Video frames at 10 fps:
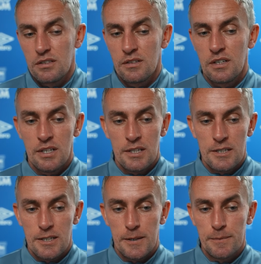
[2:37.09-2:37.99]
And
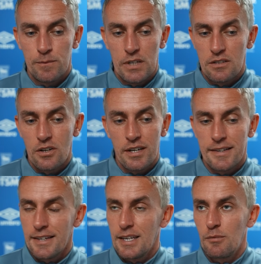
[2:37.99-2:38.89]
it's looking
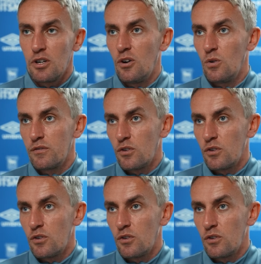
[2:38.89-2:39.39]
at the game in a whole.